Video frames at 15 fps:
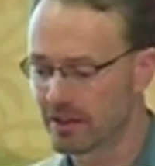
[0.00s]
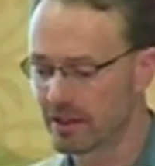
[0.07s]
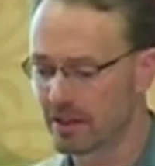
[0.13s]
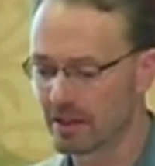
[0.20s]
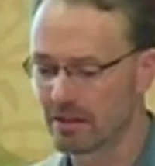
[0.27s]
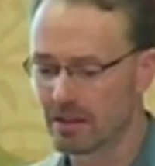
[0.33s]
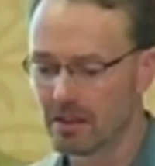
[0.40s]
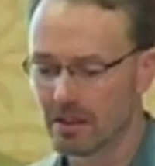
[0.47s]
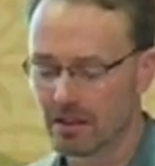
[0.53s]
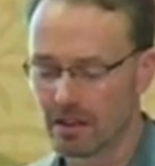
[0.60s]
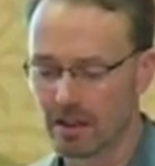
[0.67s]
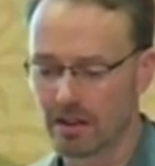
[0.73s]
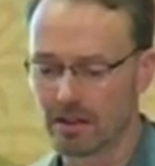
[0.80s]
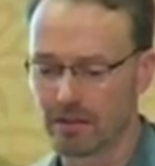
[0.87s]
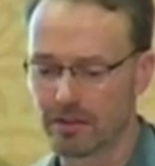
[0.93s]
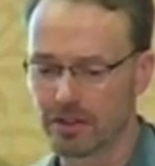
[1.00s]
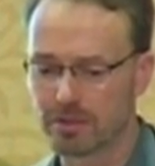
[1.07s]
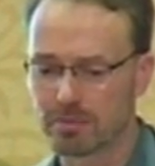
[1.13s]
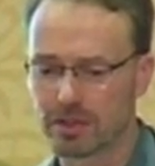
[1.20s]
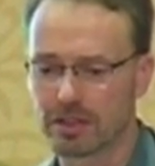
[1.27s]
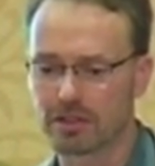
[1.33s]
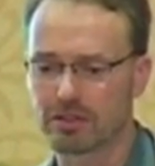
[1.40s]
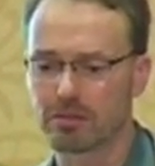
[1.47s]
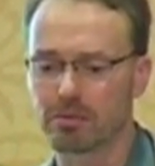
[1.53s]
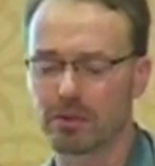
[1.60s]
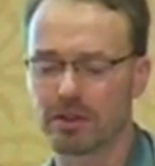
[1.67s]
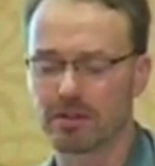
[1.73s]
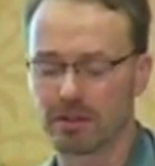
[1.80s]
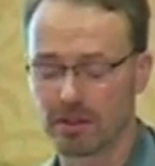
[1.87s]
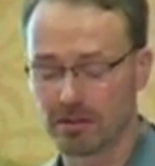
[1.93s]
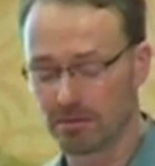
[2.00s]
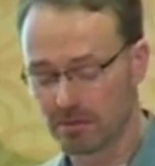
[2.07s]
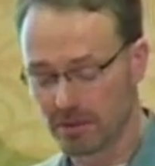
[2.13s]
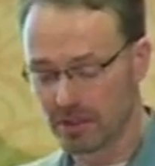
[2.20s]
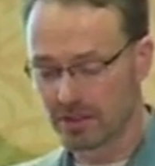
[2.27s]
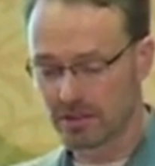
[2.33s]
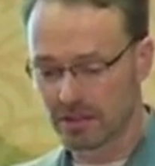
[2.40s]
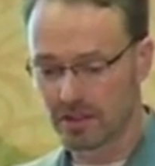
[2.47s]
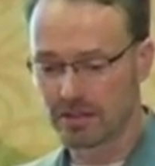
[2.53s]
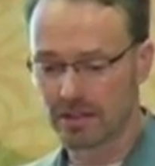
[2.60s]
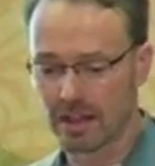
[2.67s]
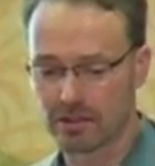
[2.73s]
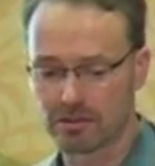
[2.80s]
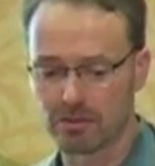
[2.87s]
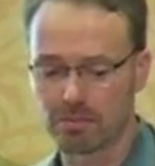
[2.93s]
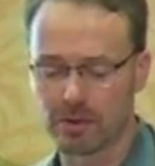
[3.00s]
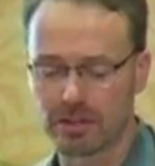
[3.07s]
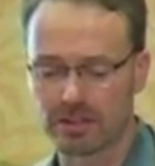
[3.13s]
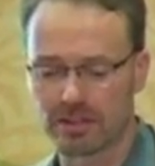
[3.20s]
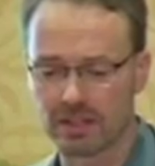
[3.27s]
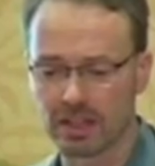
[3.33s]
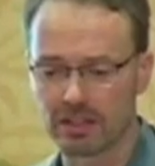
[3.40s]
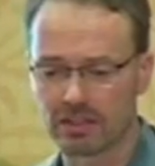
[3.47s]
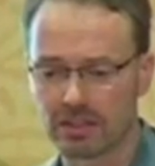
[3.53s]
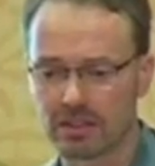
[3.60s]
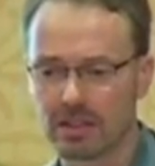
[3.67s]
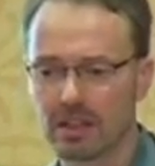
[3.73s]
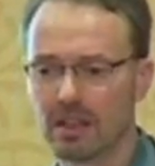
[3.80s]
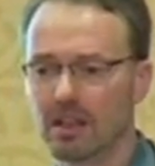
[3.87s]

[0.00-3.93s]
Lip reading: this this actual presentation.